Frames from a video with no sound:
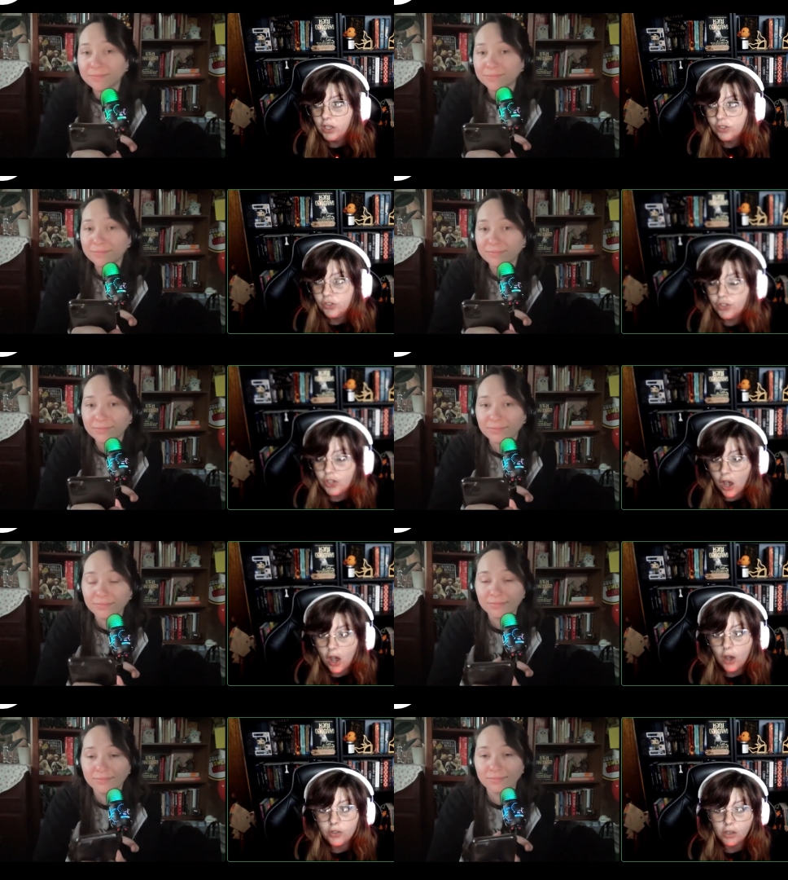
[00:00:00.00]
Speaker 1: So,
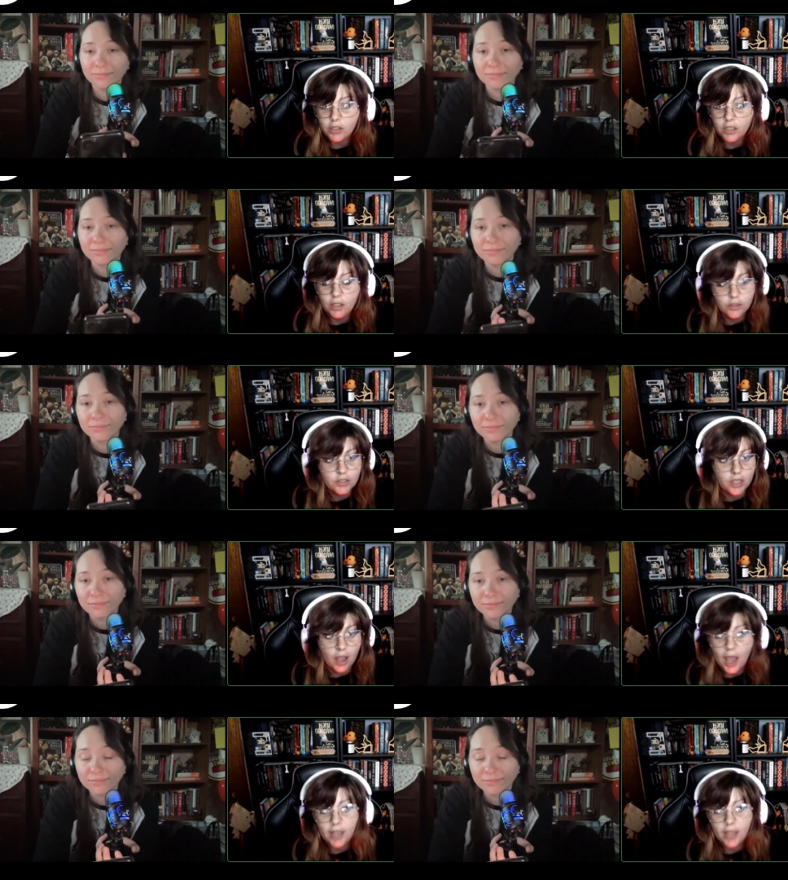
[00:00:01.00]
Santangel's like, I